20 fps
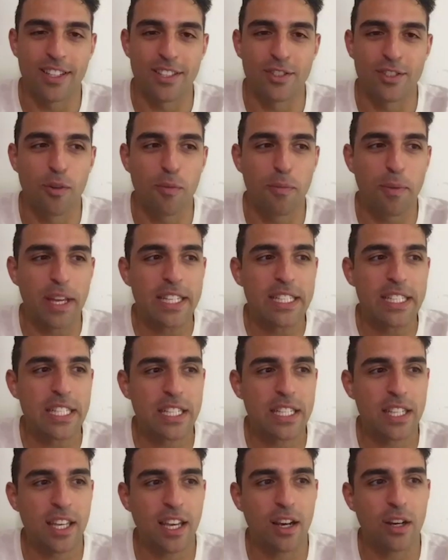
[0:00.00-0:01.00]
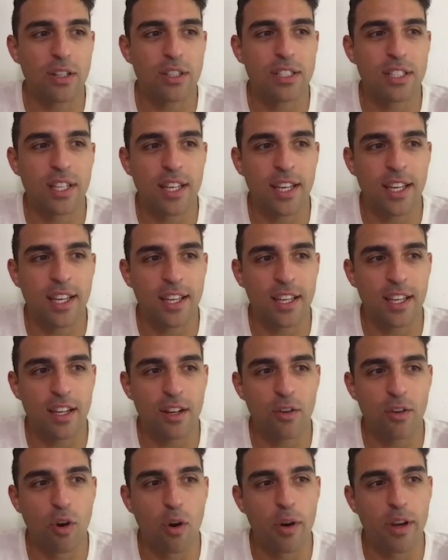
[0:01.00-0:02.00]
So basically, I would say
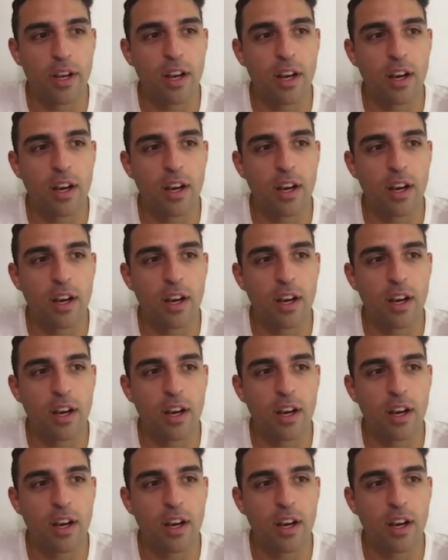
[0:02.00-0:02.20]
growing